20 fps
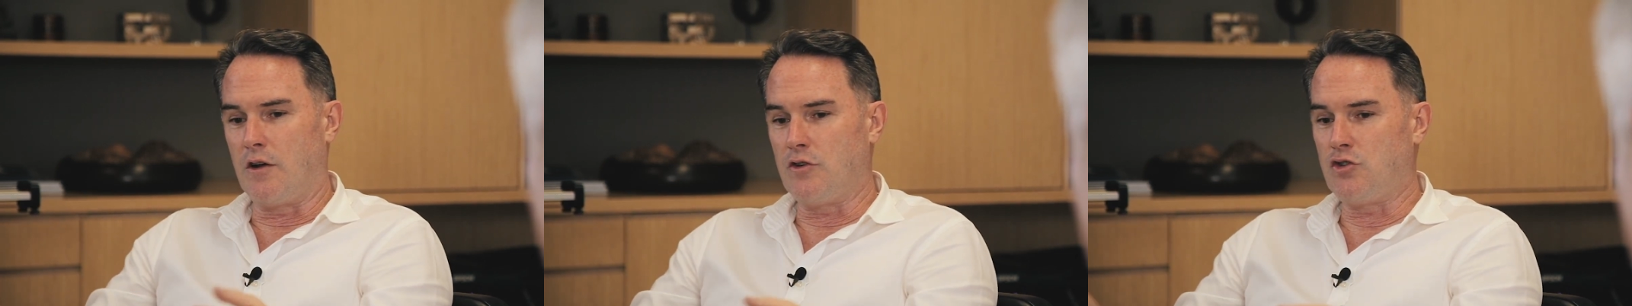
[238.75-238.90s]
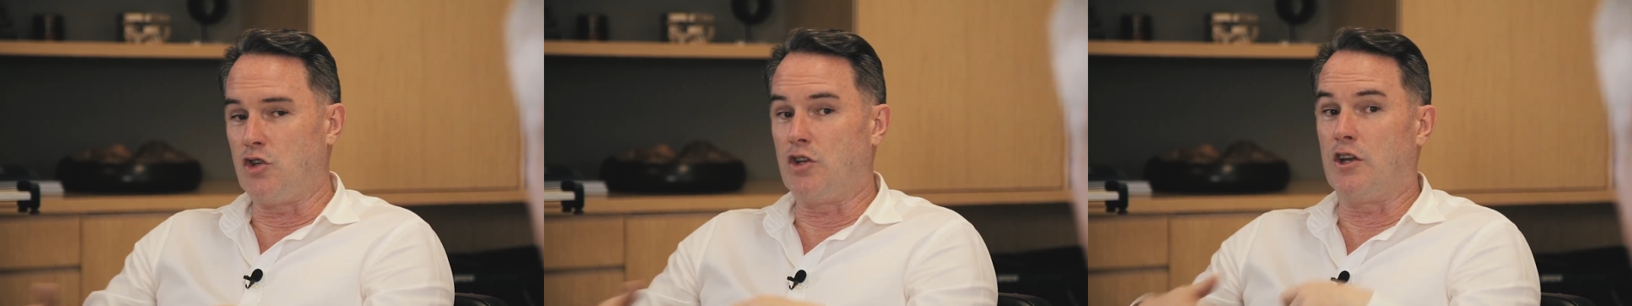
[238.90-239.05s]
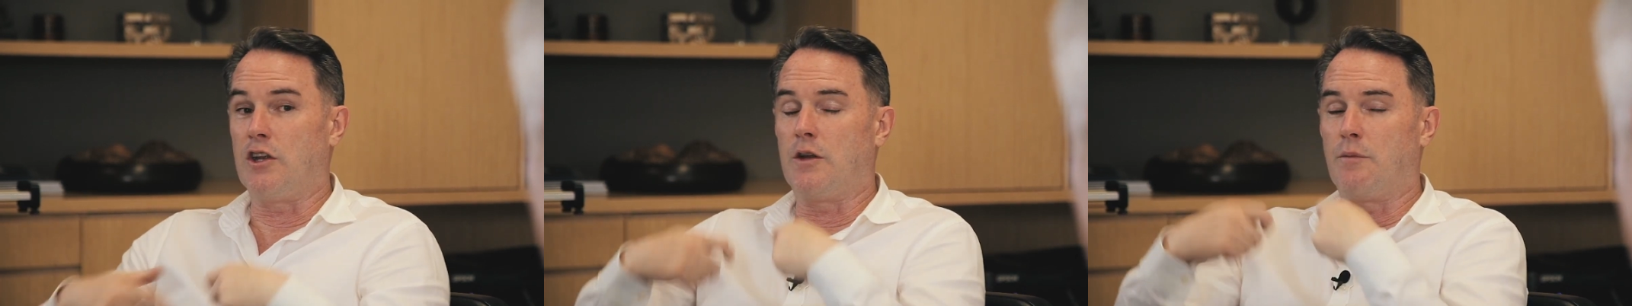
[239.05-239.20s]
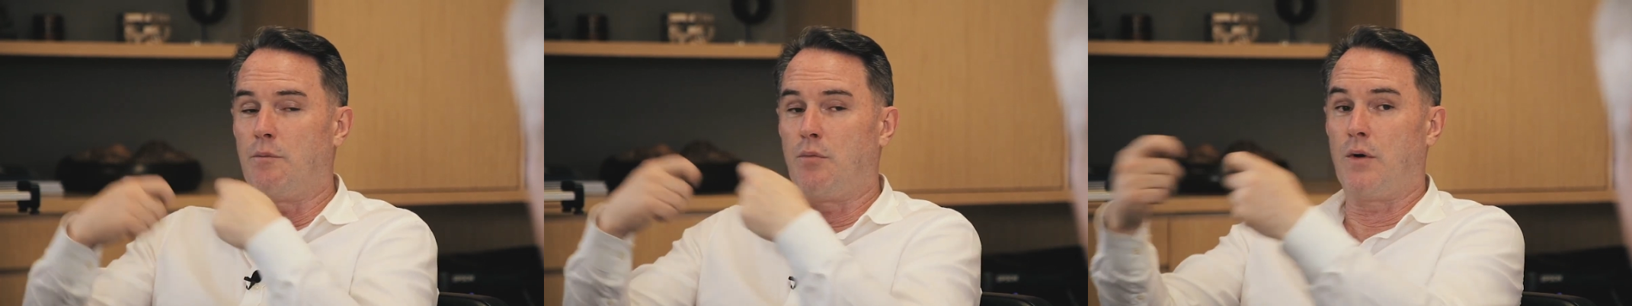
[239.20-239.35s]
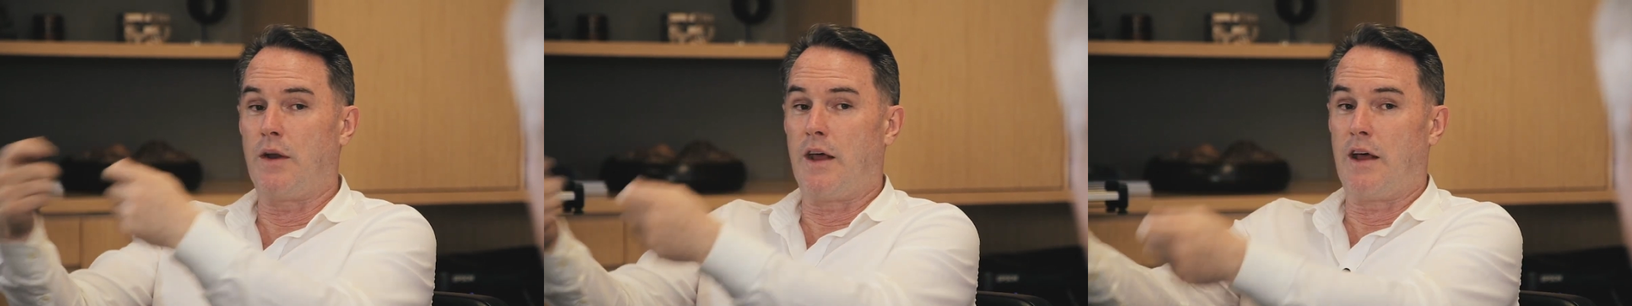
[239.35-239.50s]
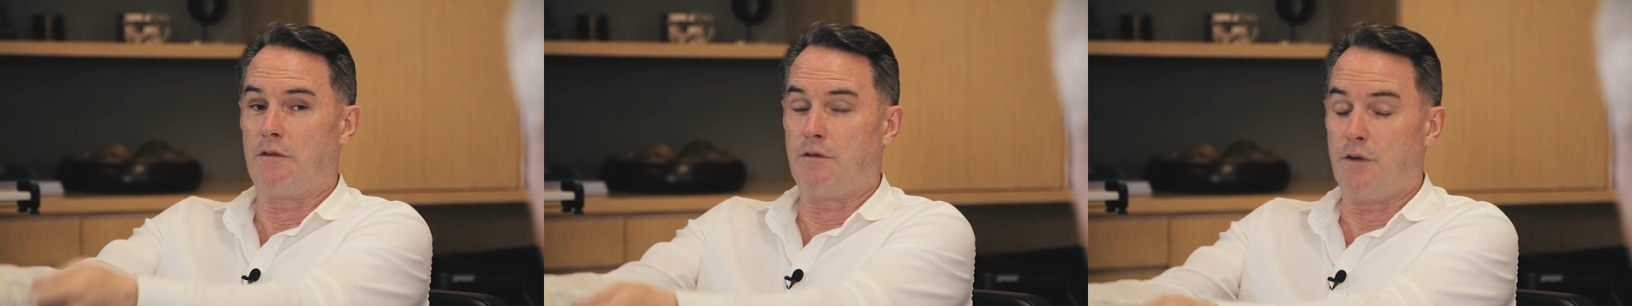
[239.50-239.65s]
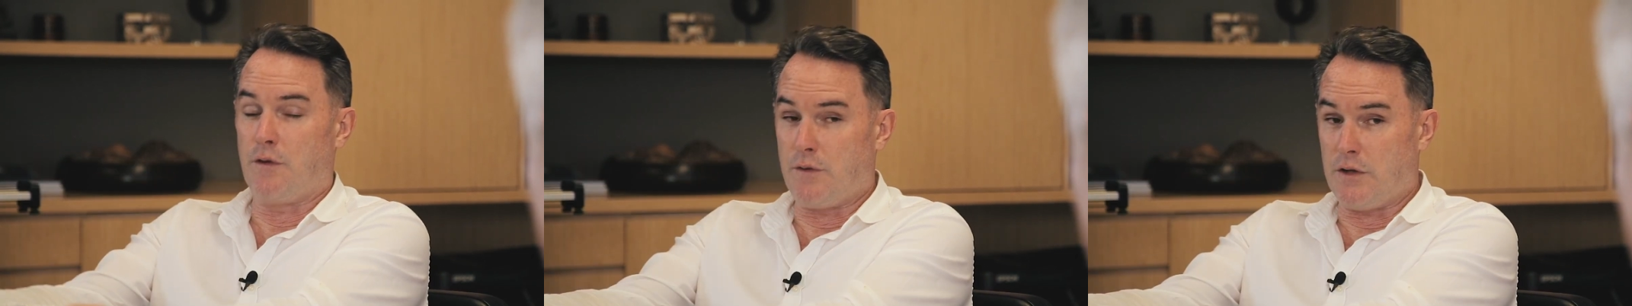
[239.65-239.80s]
you need to put out
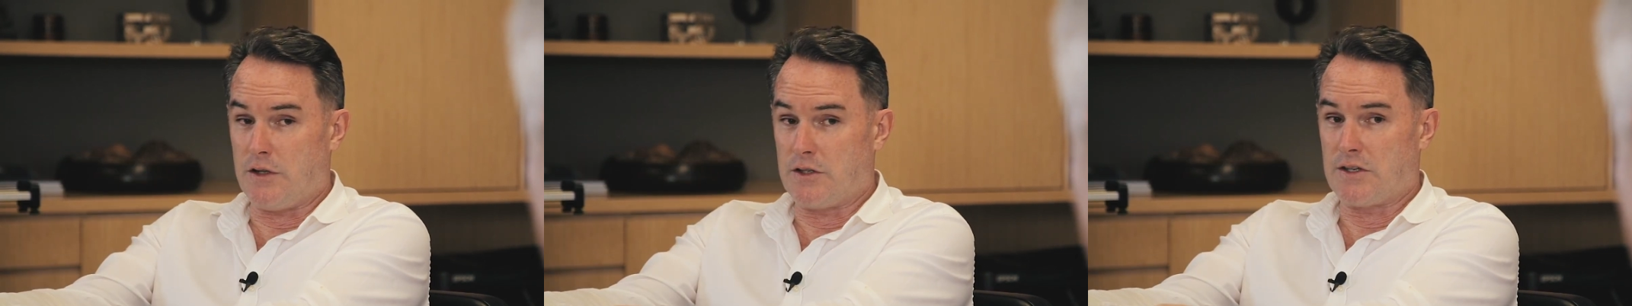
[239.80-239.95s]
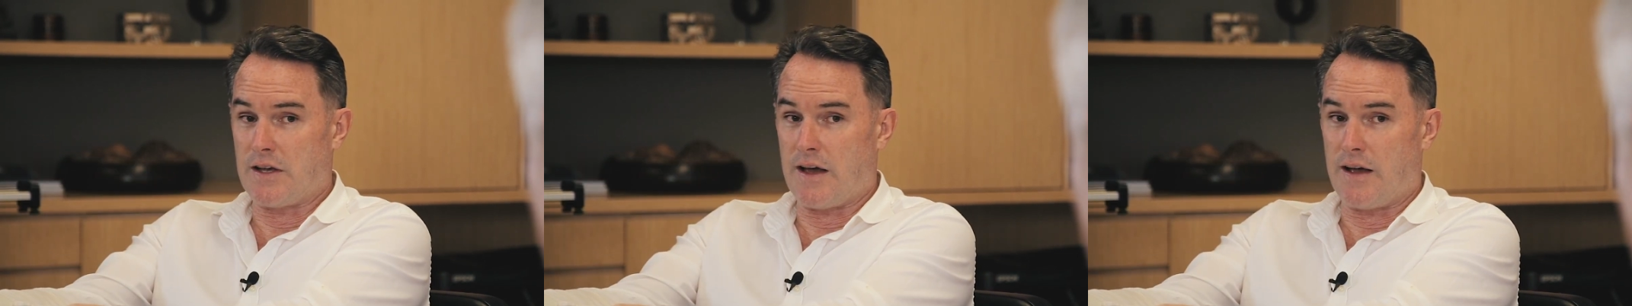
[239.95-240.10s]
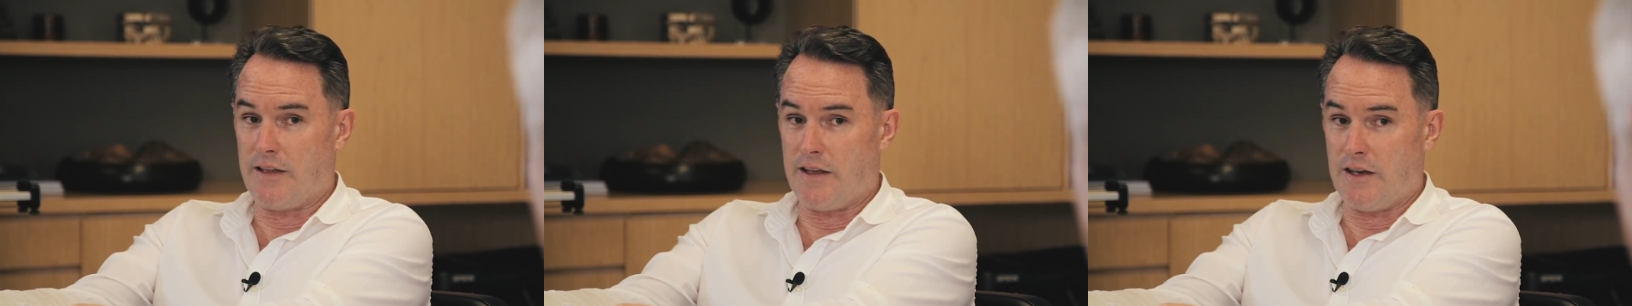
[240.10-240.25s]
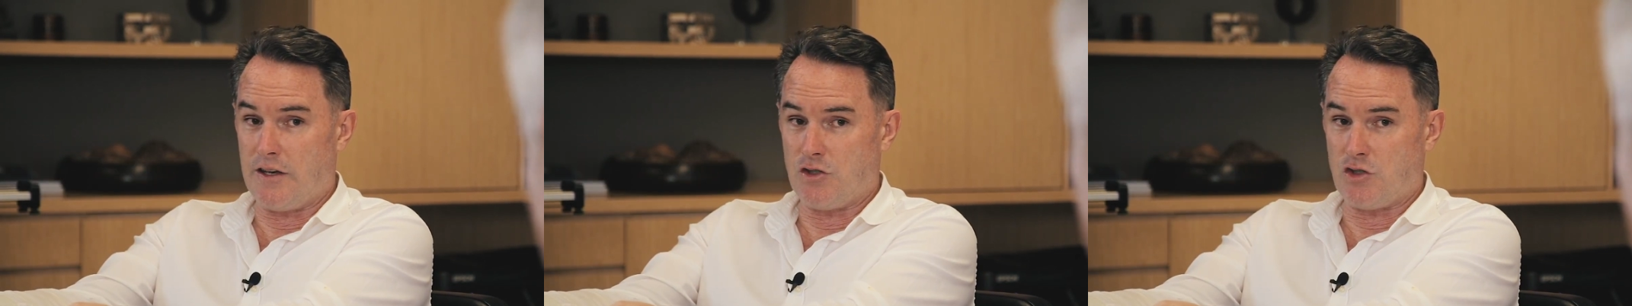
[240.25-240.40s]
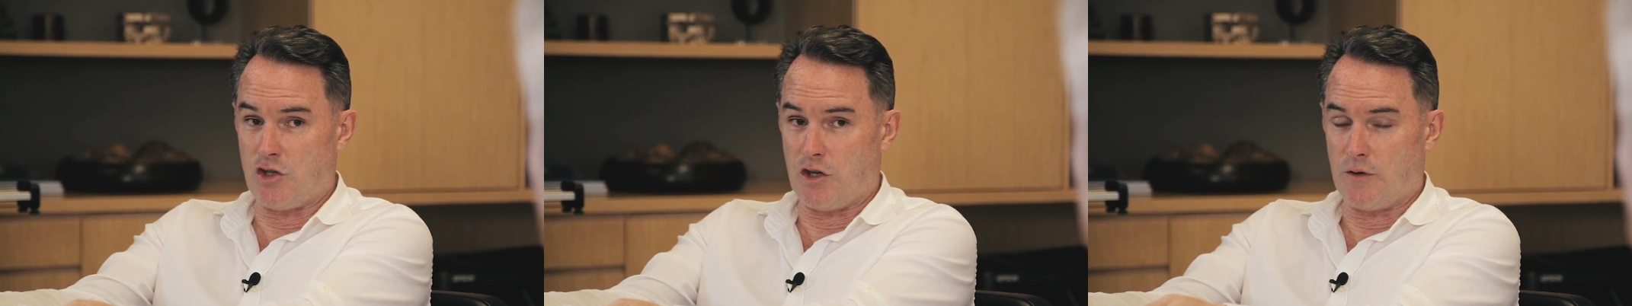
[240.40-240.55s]
50 sale energy.